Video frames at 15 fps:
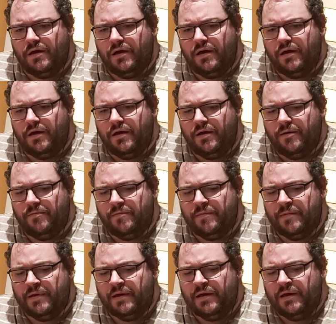
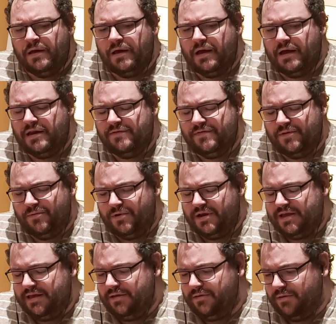And if they want to
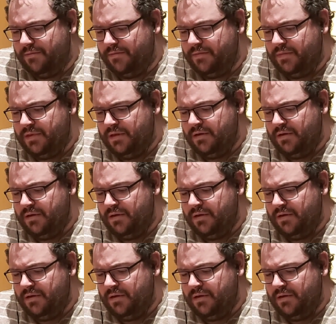kill them,